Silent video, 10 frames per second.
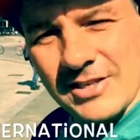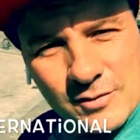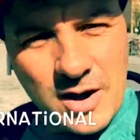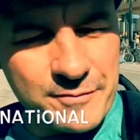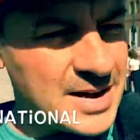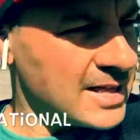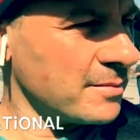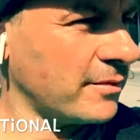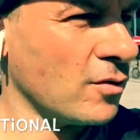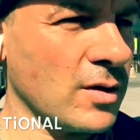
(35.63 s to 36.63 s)
so I've been there
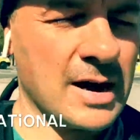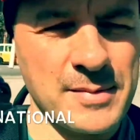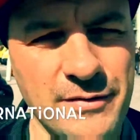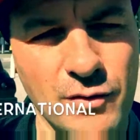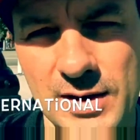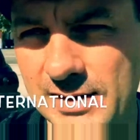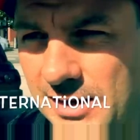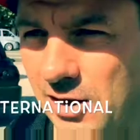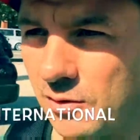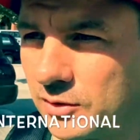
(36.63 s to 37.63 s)
before. I came here 4 years
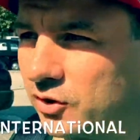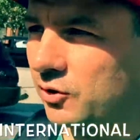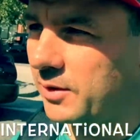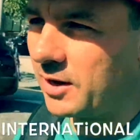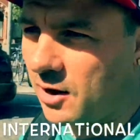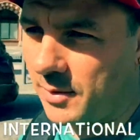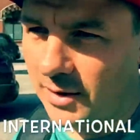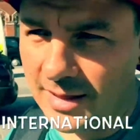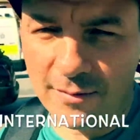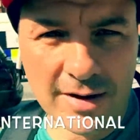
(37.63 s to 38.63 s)
ago, and Stewie and I went
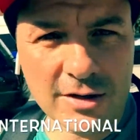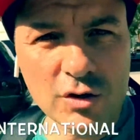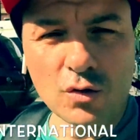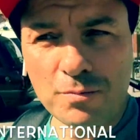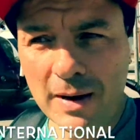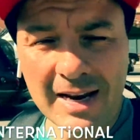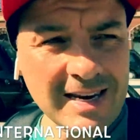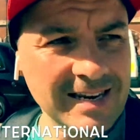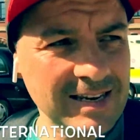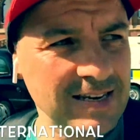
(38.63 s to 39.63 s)
on that one to Paddy.